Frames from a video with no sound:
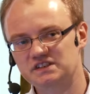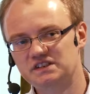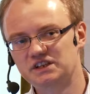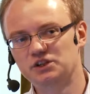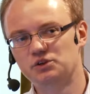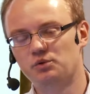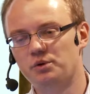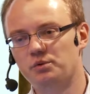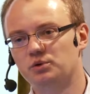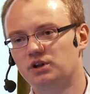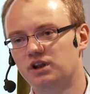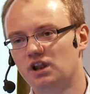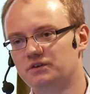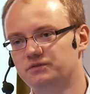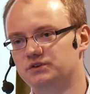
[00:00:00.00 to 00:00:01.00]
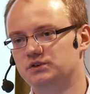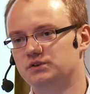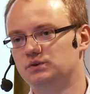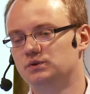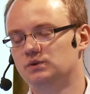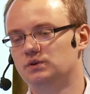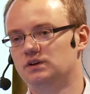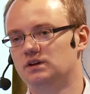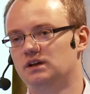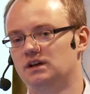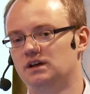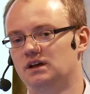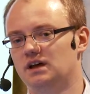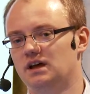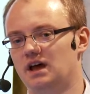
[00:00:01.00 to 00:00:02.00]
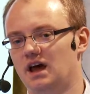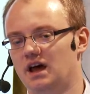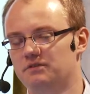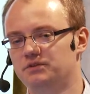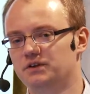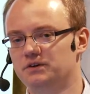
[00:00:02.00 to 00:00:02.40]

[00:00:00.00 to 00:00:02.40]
still, we would love to have